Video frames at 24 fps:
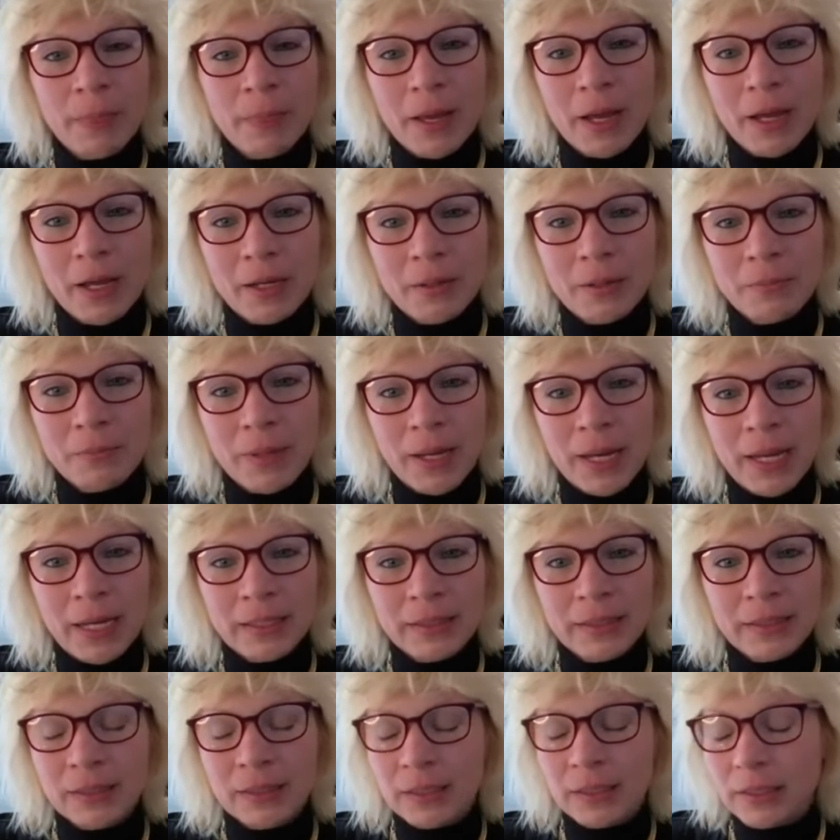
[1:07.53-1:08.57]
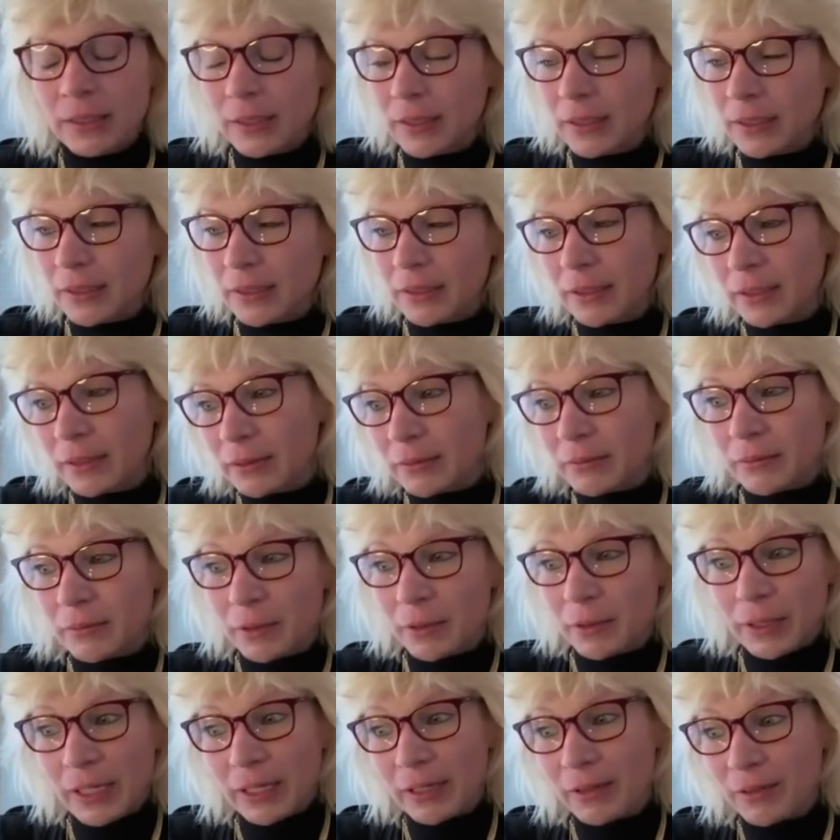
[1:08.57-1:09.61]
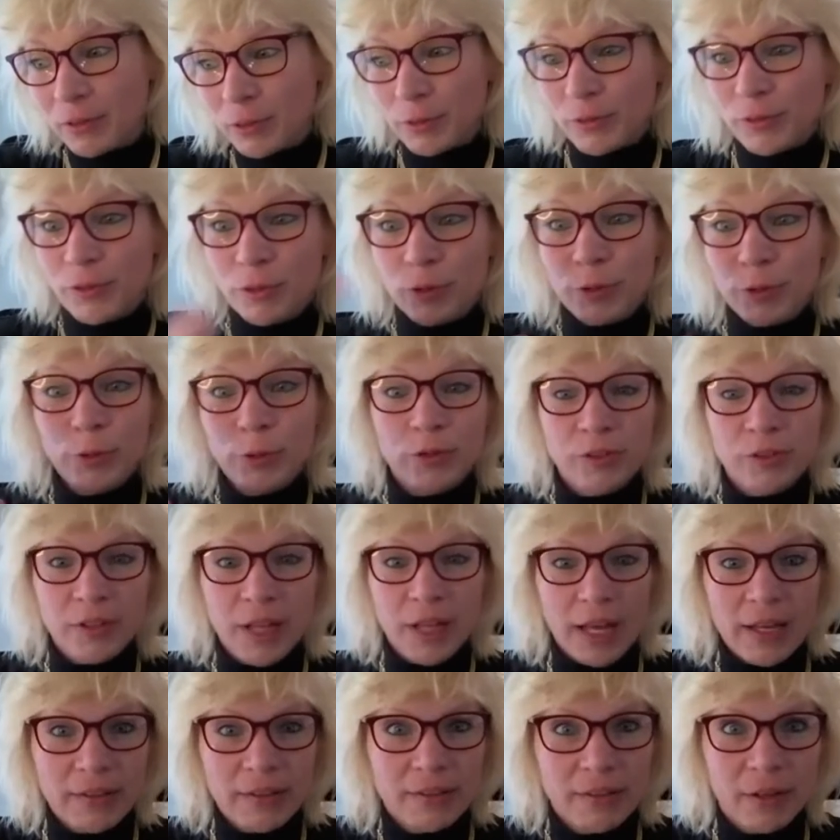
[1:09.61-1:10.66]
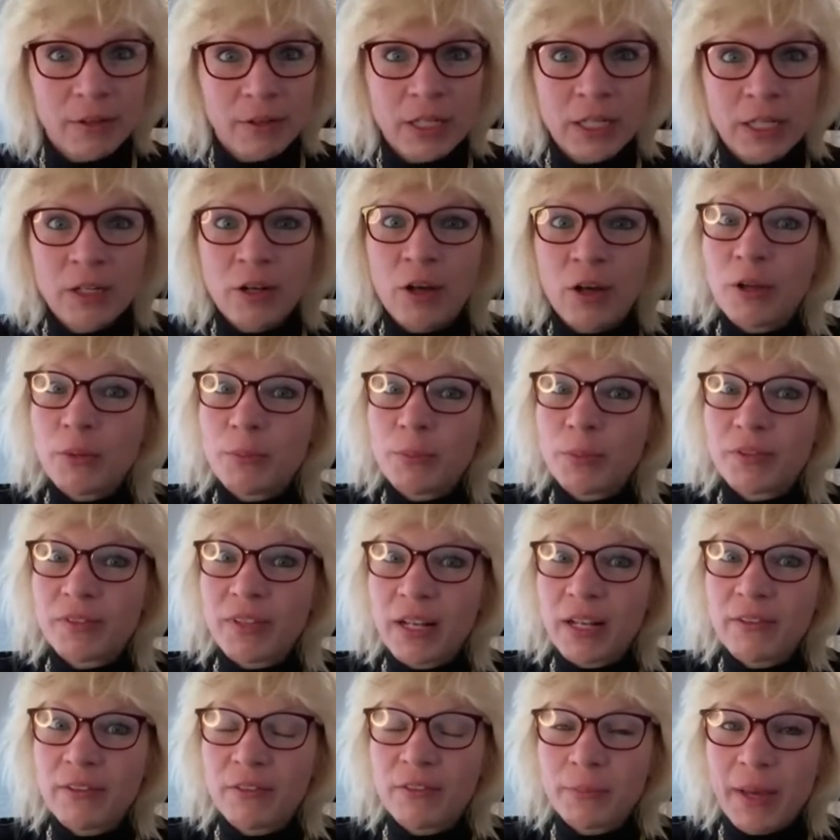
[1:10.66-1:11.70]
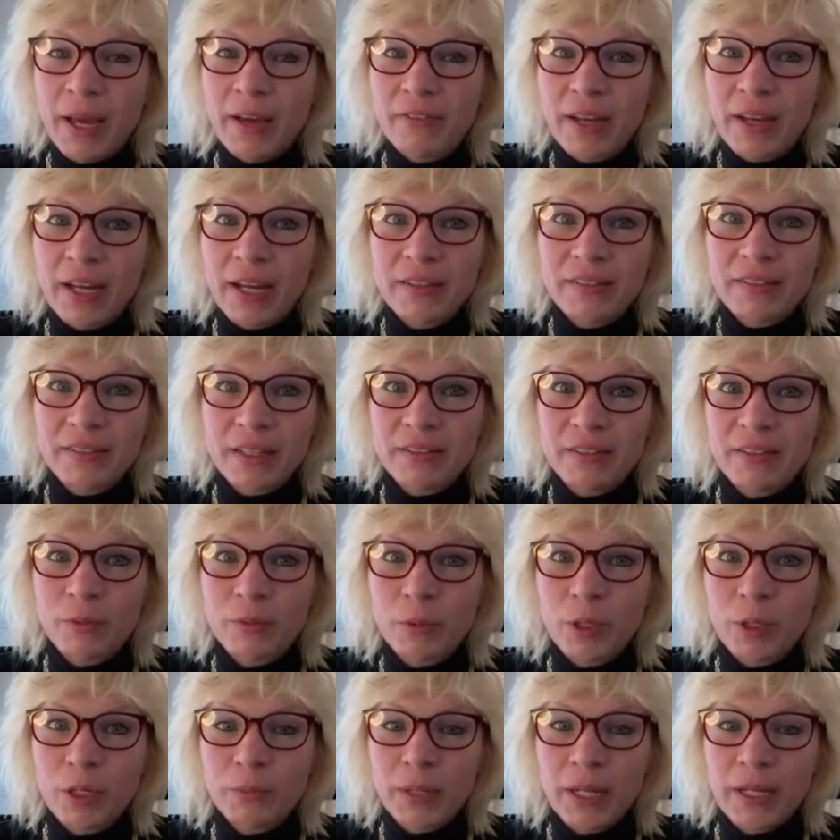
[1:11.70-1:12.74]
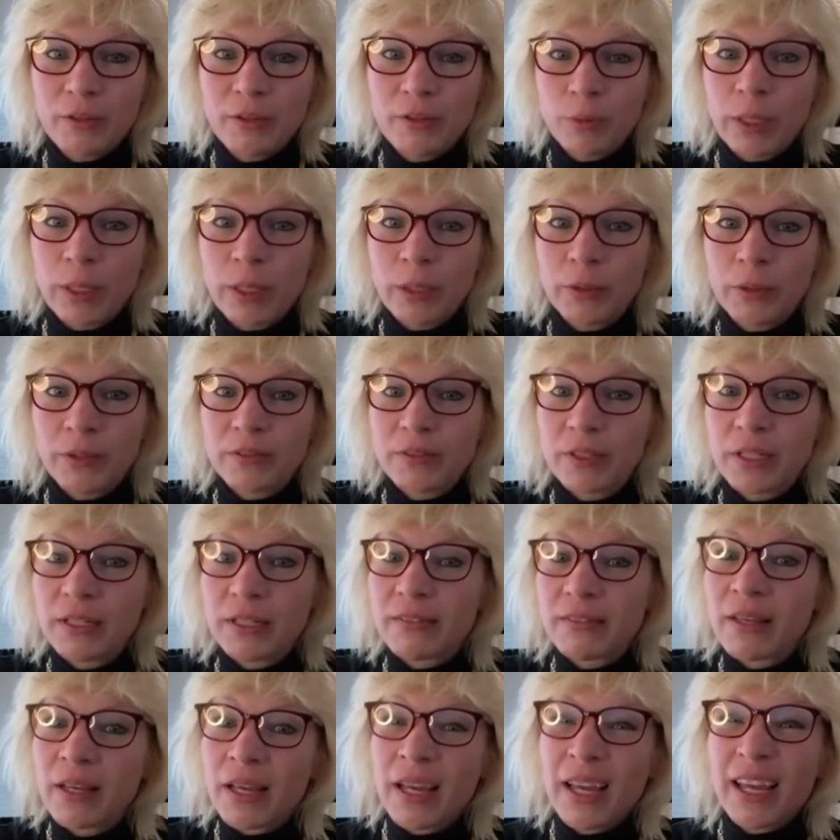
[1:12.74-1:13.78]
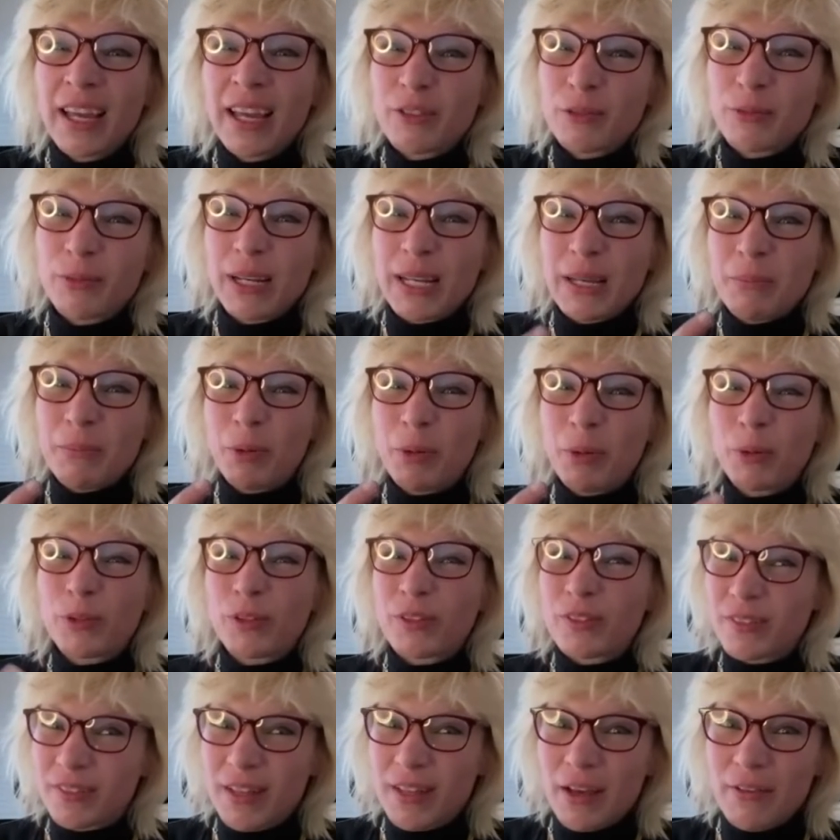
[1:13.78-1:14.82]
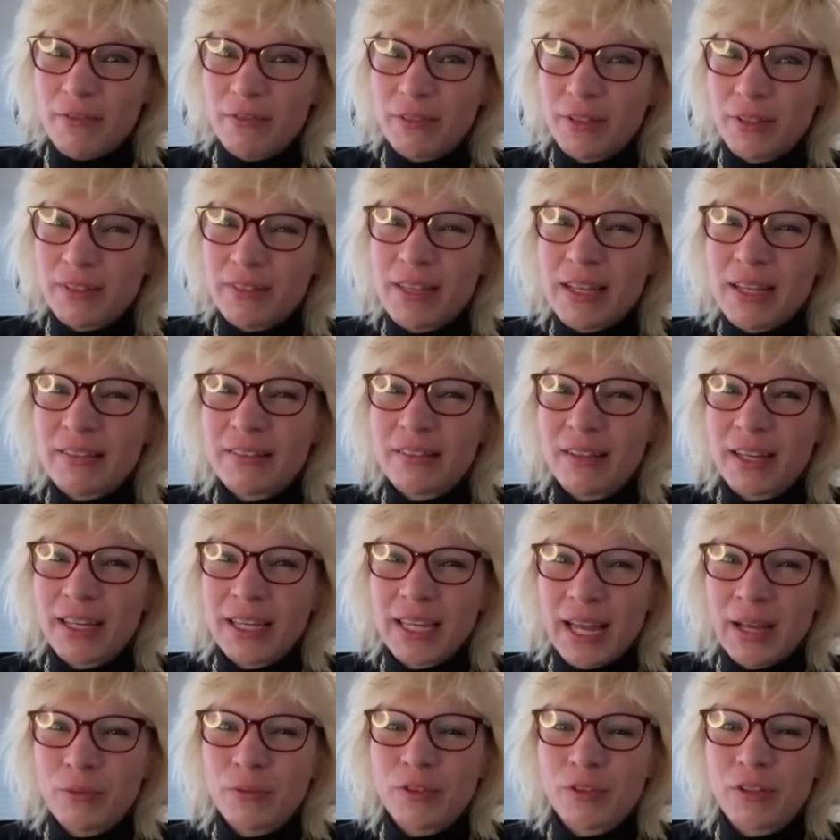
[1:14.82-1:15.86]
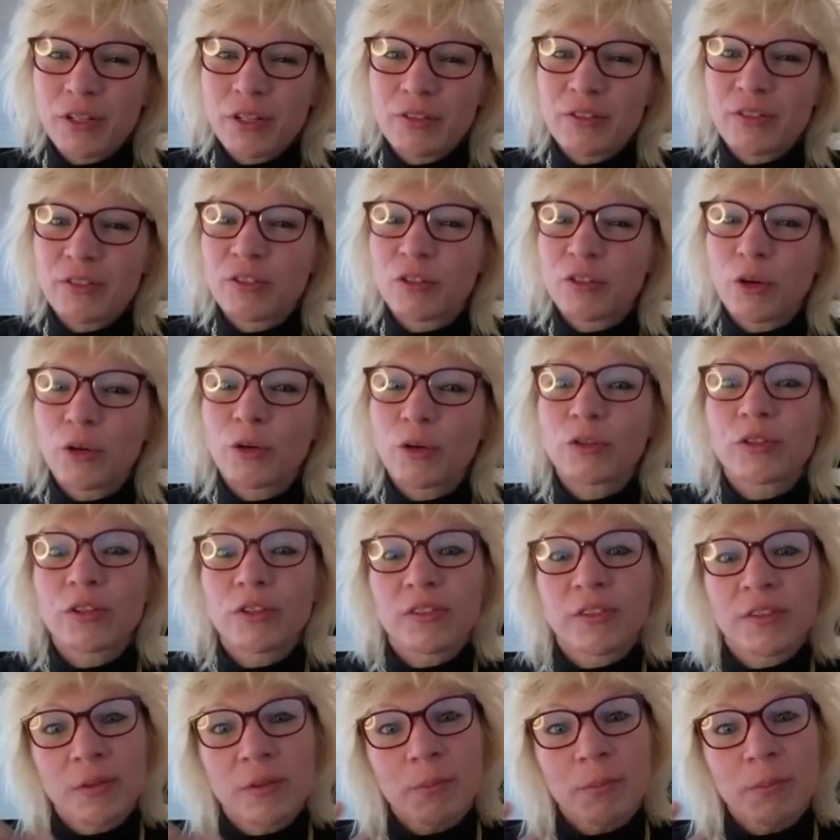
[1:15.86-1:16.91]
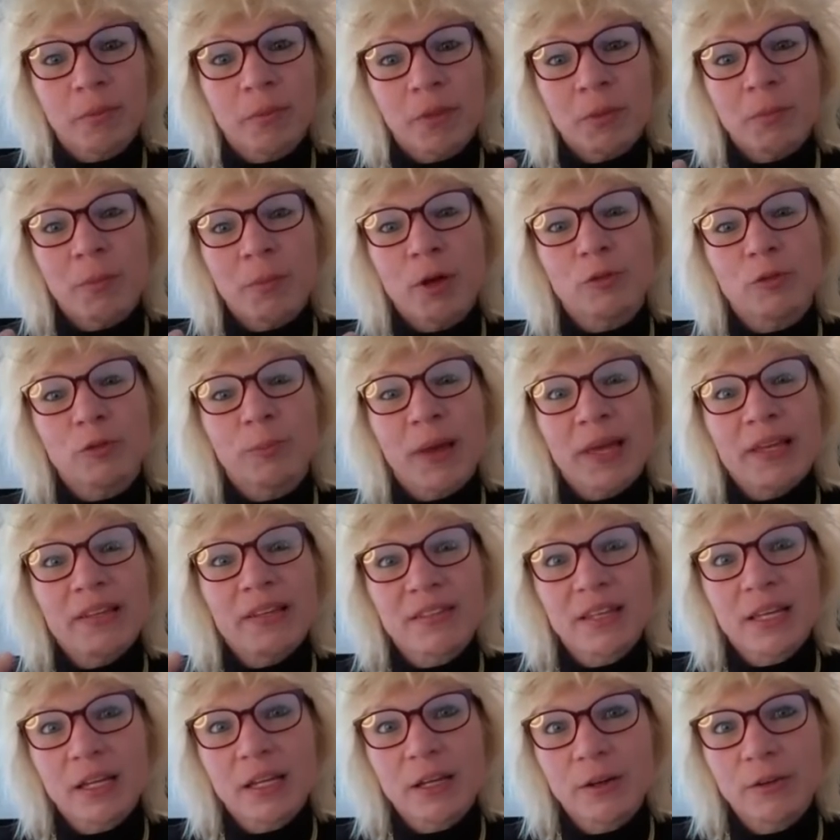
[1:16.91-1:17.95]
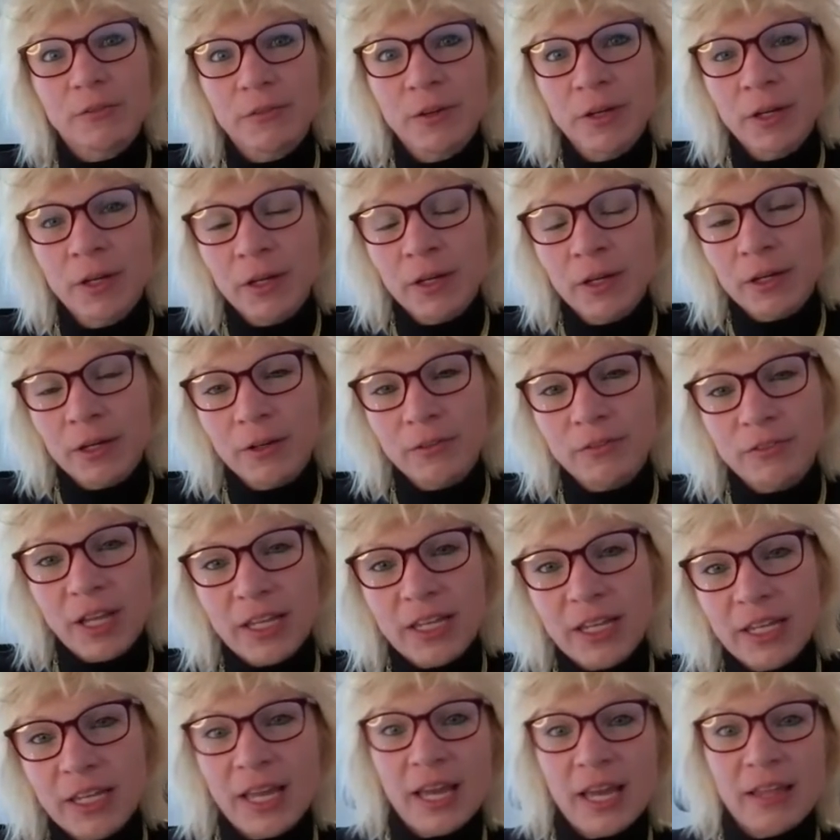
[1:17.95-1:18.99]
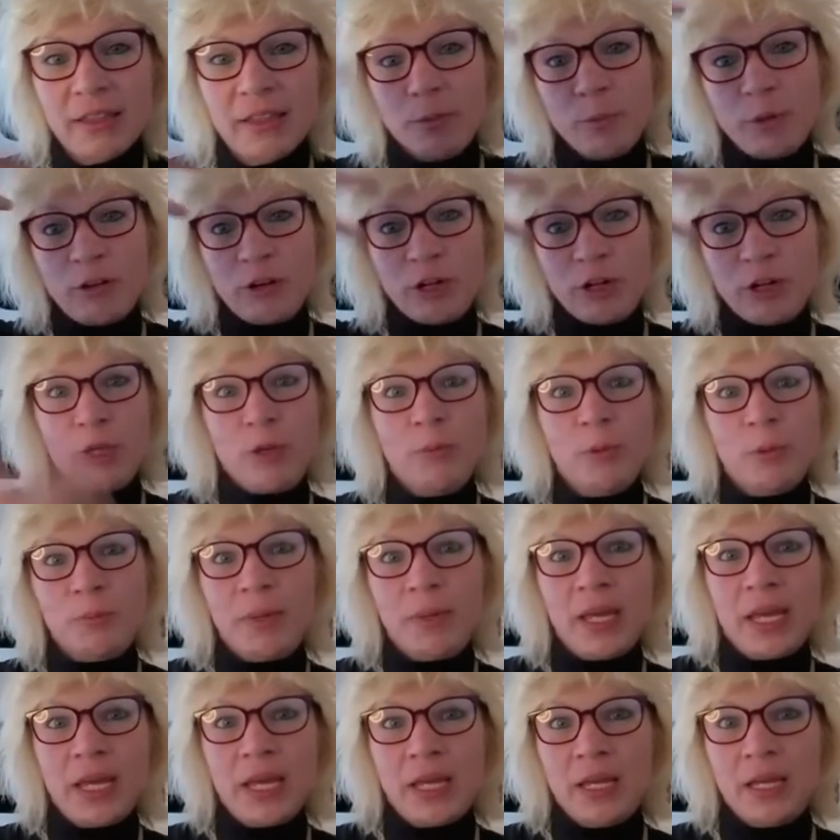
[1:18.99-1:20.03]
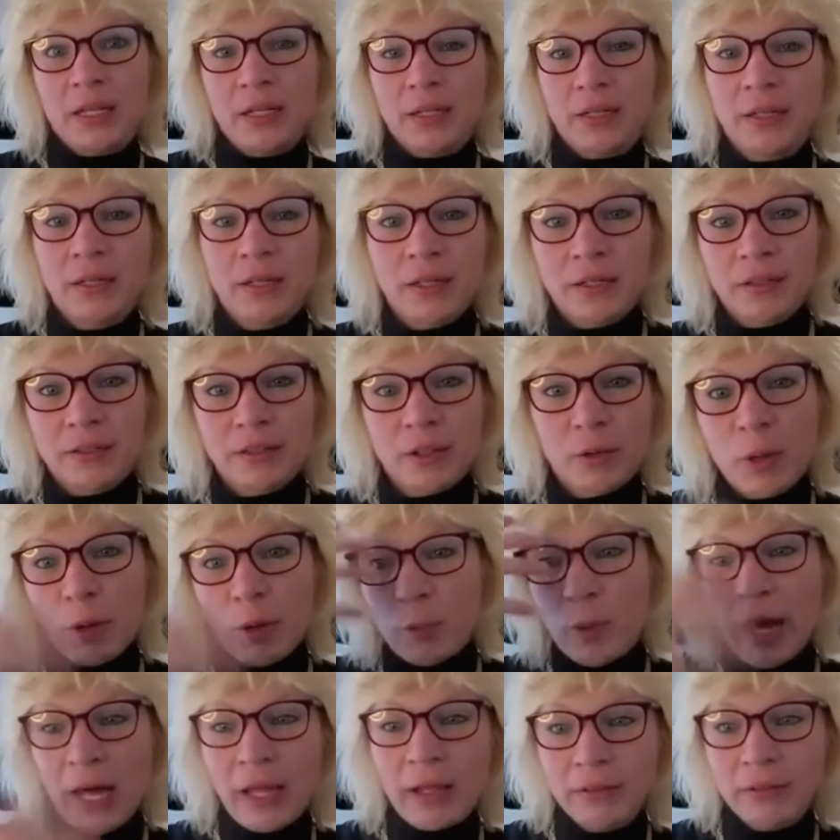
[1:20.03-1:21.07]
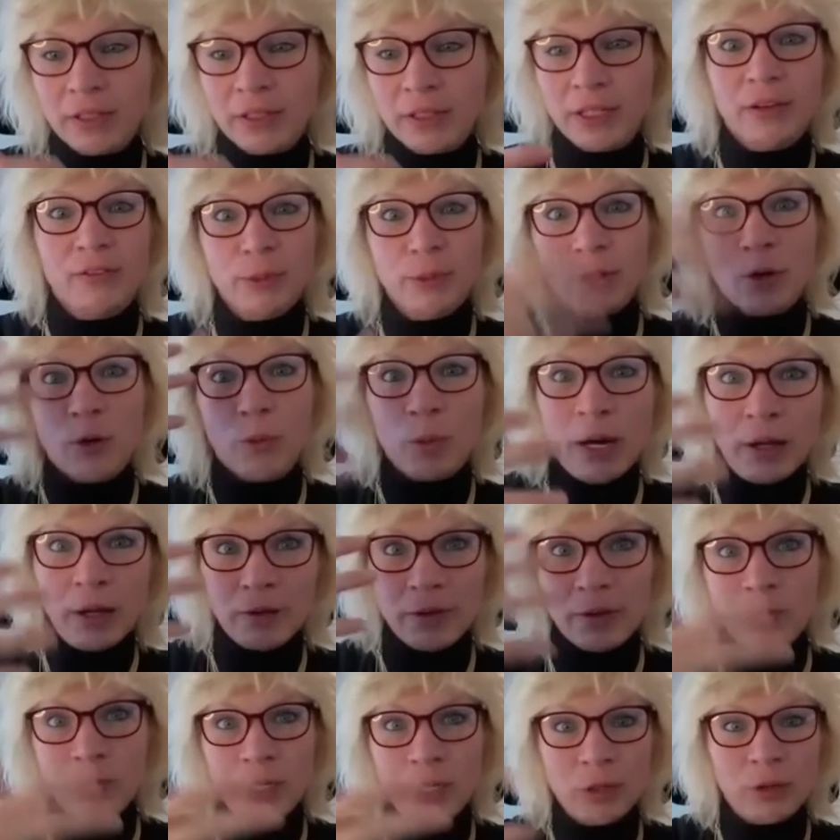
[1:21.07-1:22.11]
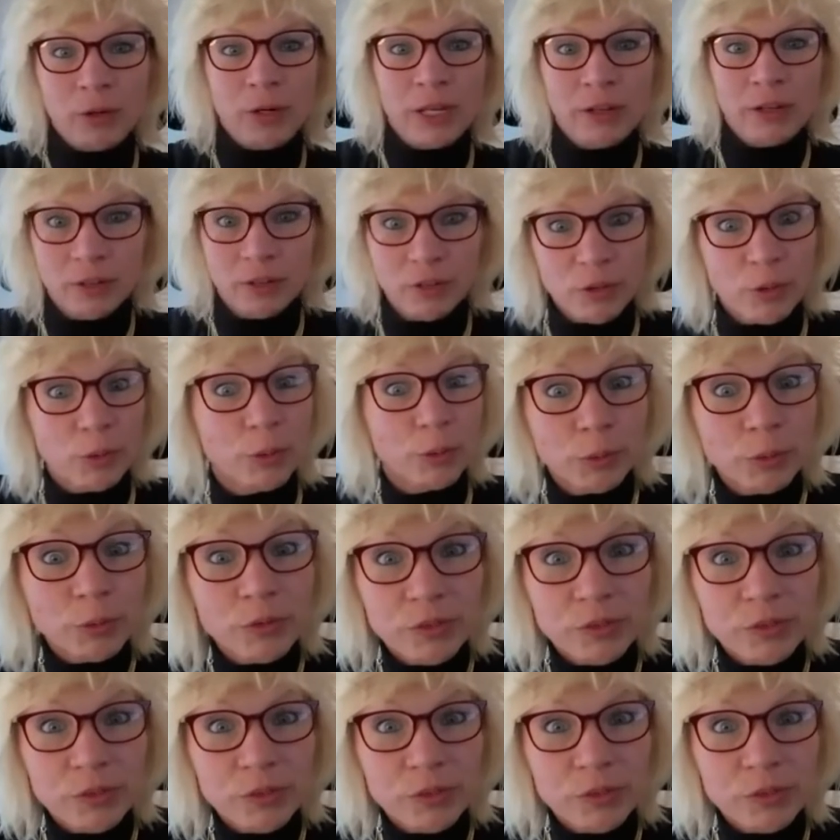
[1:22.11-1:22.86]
And looking at sort of source stats, only 9% of them have access to workplace wellness. And it's really important stuff. It's things like counsellors and doctors and the most basic of taking care that we're a human being and that we're well. If we're not well, then we're not here at all.